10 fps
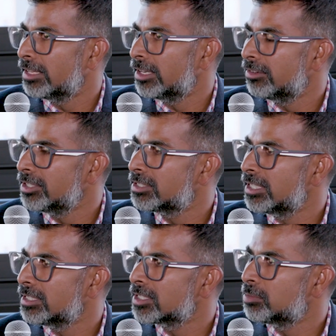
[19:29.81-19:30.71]
and they
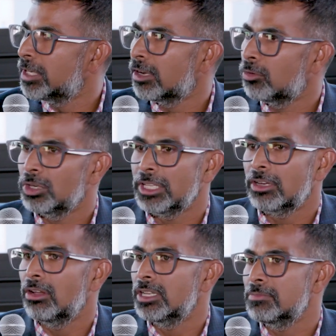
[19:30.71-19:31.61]
recently just built out what
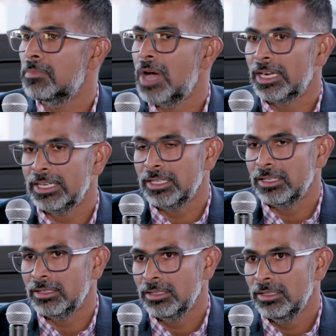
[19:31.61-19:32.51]
they call as
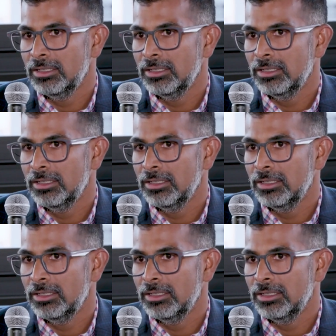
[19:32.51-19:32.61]
a